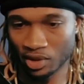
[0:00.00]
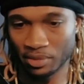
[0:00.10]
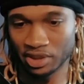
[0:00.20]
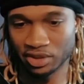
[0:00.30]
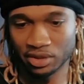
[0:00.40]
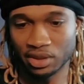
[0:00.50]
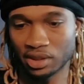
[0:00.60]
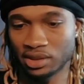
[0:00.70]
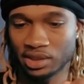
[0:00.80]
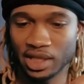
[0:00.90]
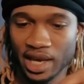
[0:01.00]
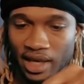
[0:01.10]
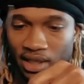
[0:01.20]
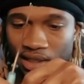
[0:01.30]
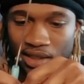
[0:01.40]
Make sure you cut the
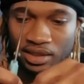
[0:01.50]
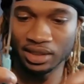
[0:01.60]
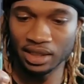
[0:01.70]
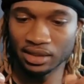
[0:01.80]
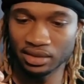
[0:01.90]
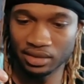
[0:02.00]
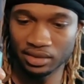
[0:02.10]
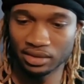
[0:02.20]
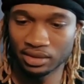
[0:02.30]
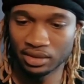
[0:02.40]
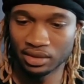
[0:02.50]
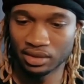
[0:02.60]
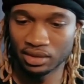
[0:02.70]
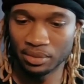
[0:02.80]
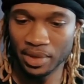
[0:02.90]
tag in and not the